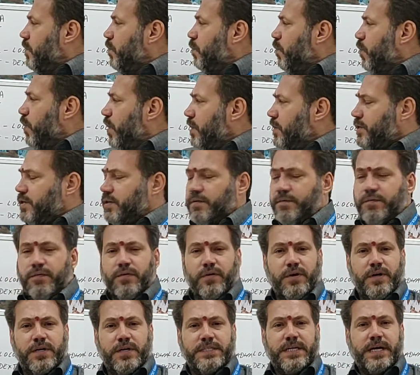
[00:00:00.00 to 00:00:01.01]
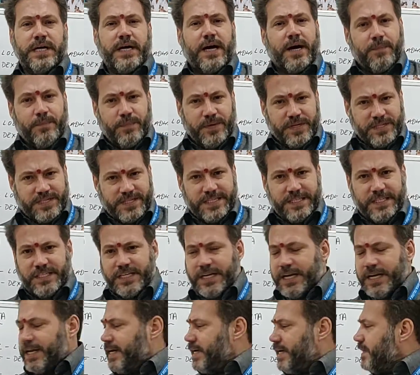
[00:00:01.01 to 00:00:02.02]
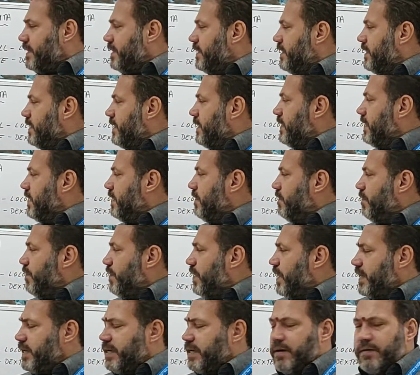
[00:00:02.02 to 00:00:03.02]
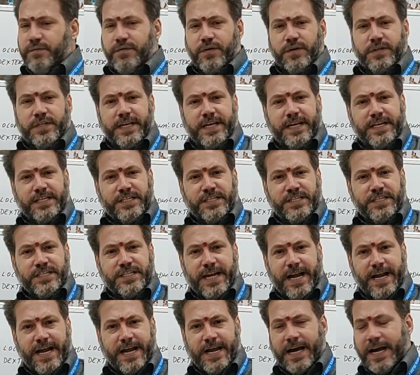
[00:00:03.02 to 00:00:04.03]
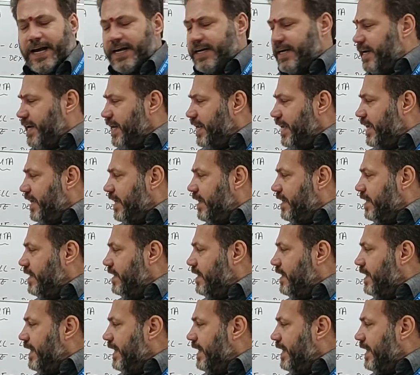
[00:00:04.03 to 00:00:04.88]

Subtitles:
water for Apas and Jala, fire for Tejas and Agni,